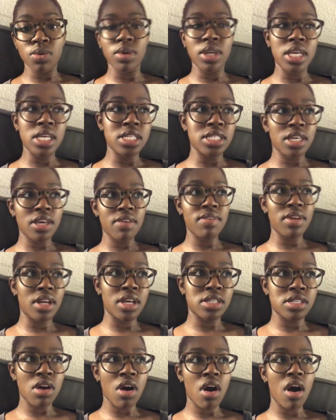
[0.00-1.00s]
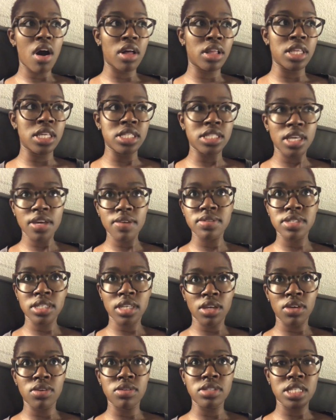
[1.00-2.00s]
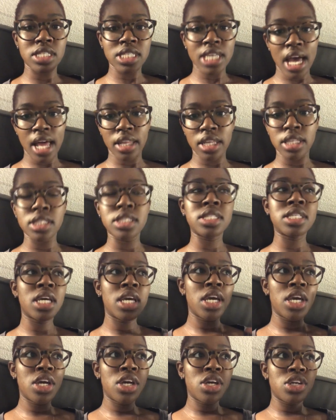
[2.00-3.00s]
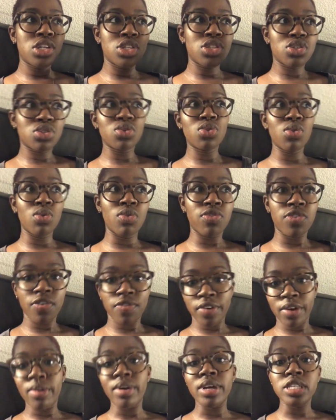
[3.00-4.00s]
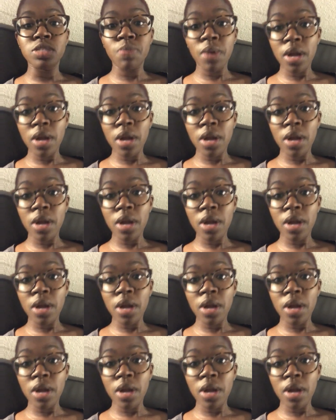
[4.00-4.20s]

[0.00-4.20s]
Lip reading: And he's given us all these gifts, skills, and talents to fulfill his